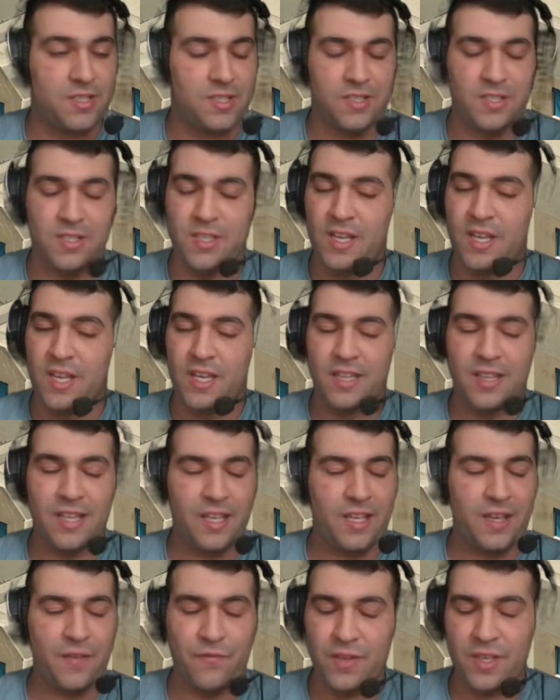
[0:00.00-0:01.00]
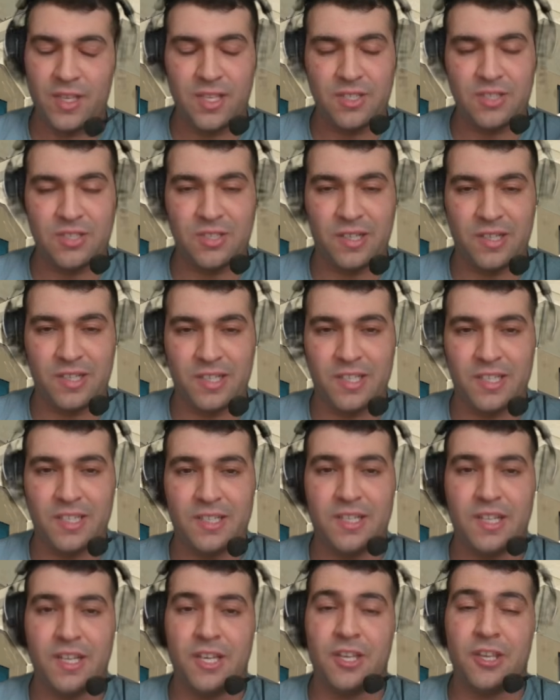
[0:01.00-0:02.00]
It's like, if it gets
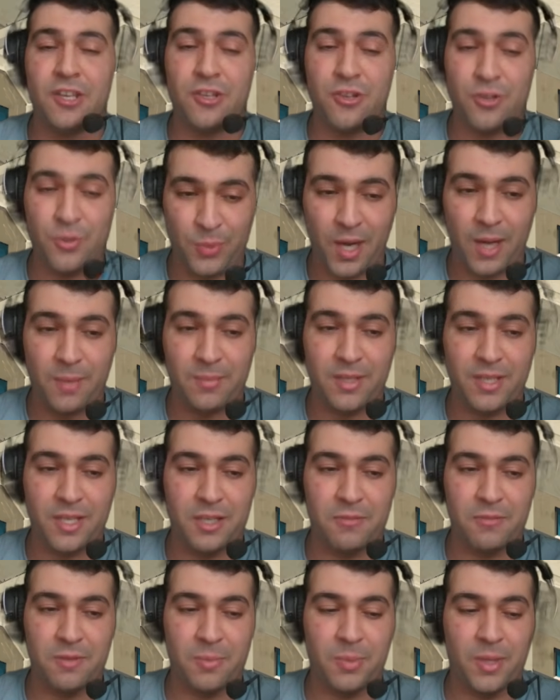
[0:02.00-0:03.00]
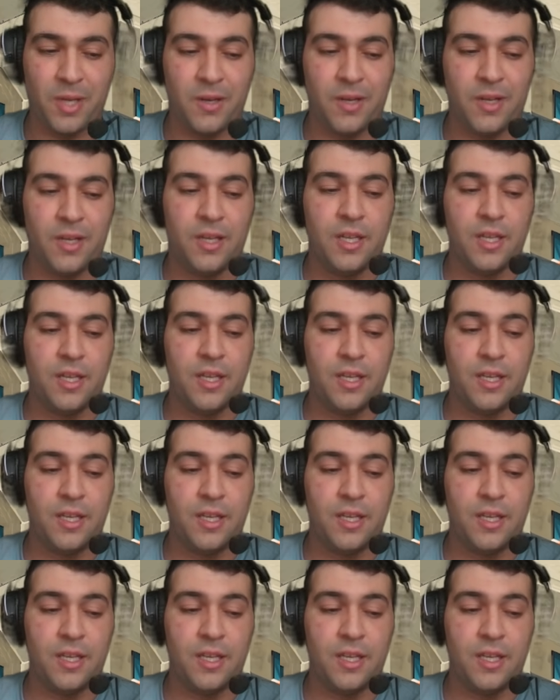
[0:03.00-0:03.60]
targeted, you're probably going to repair it.